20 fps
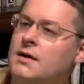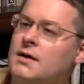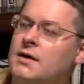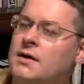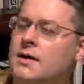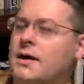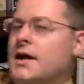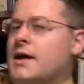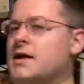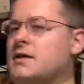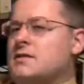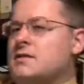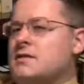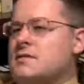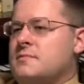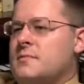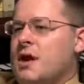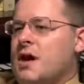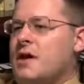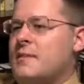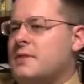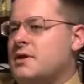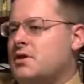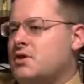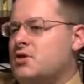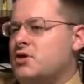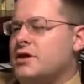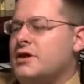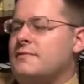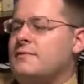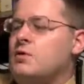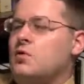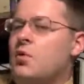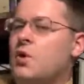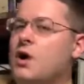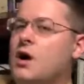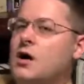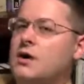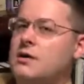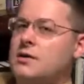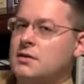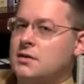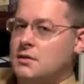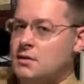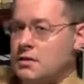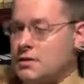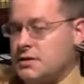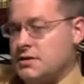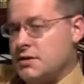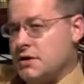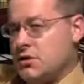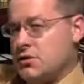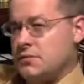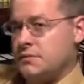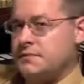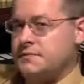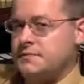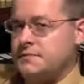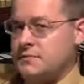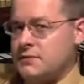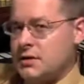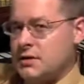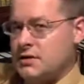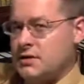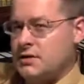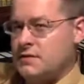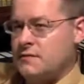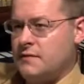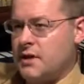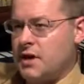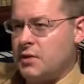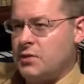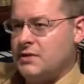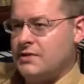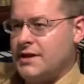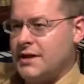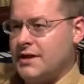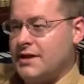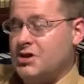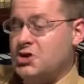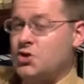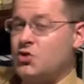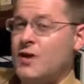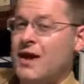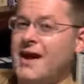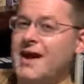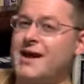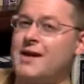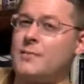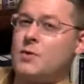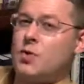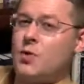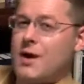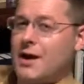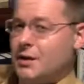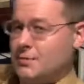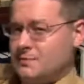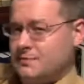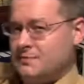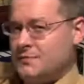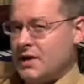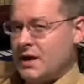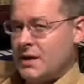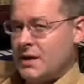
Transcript: In the end, Muhammad couldn't even walk on his own. His followers had to drag him around.